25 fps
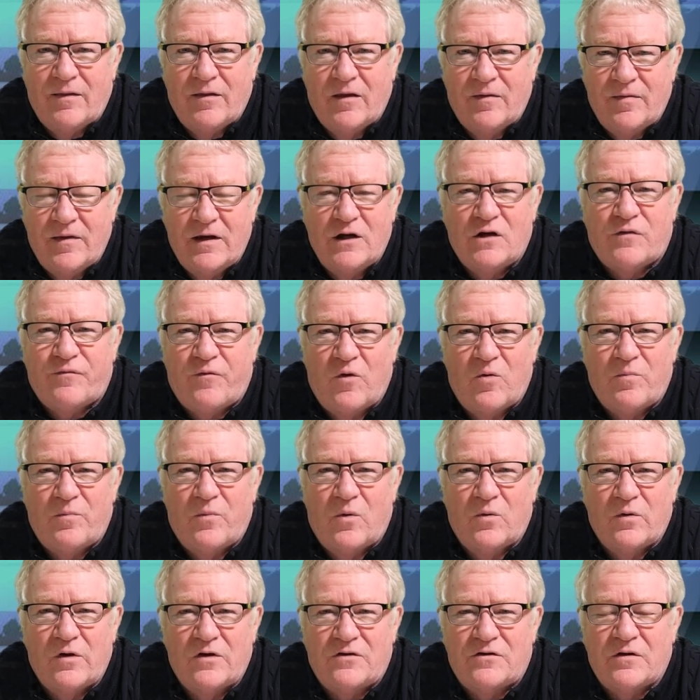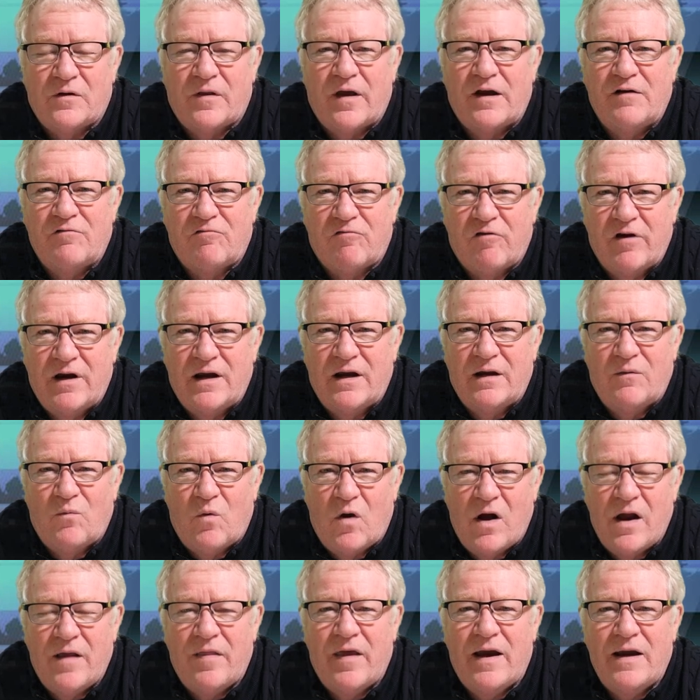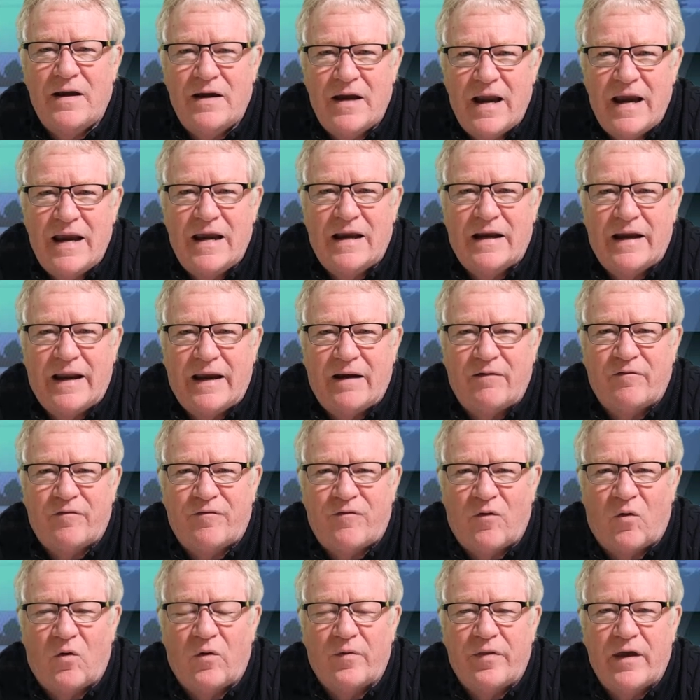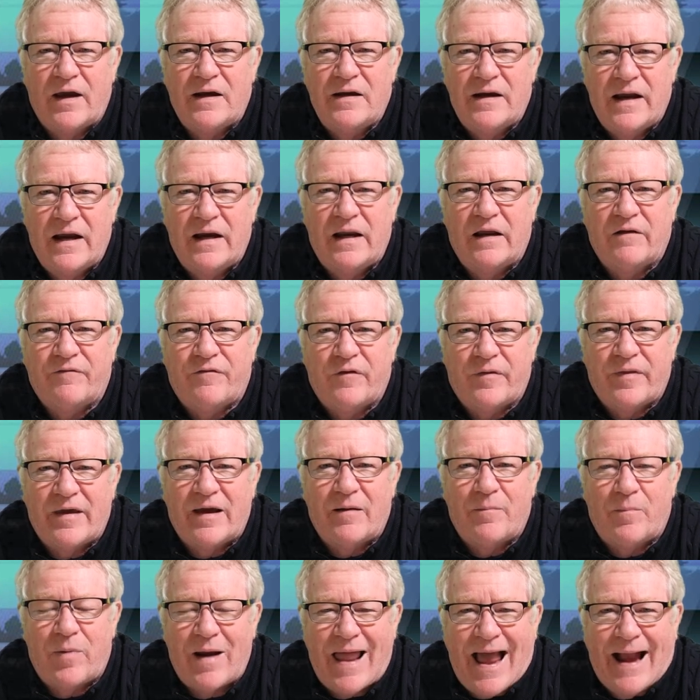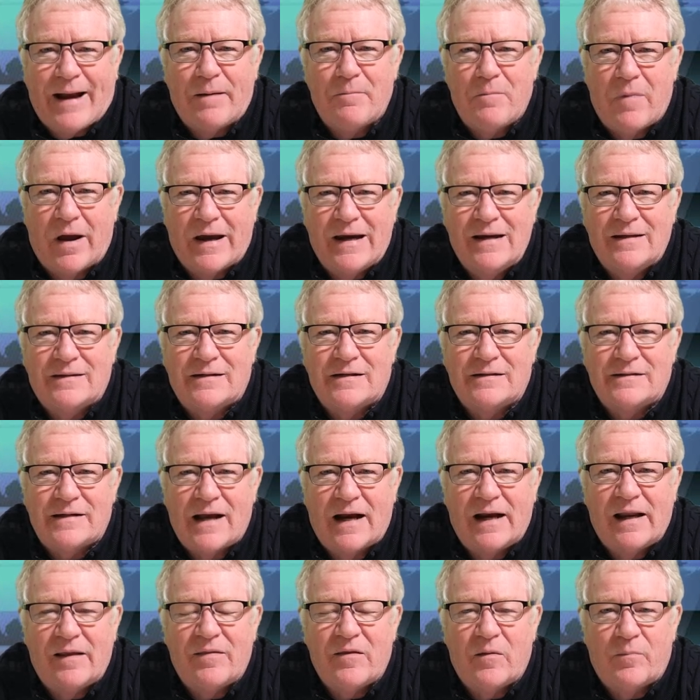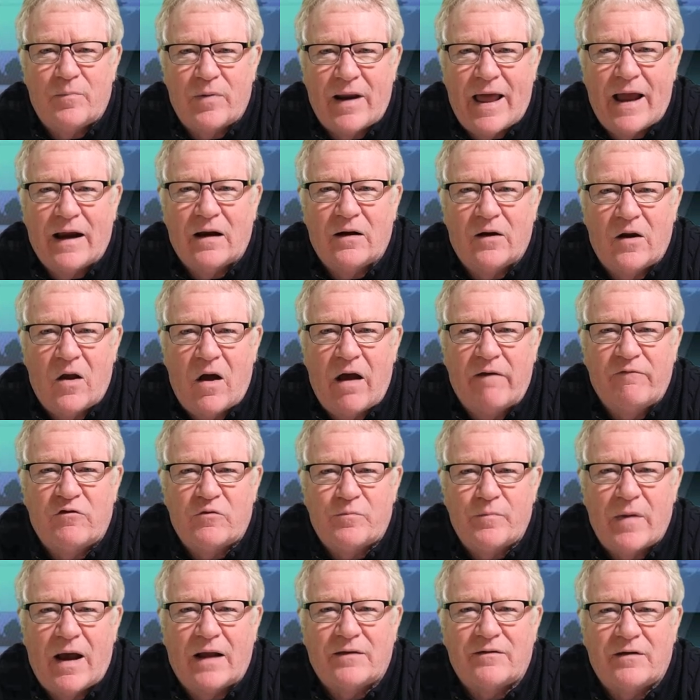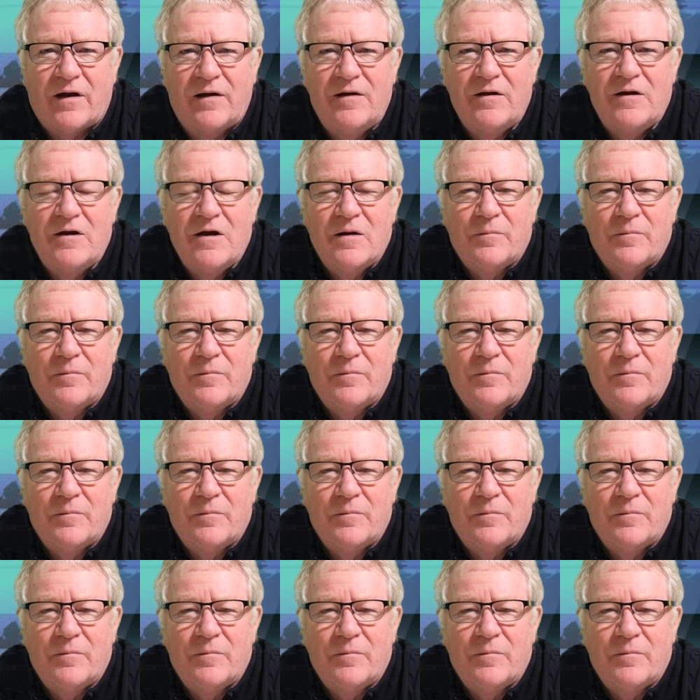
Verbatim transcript: That these footballers, why are they kneeling for? They're kneeling for their black mates, is that it? The Black Lives Matter.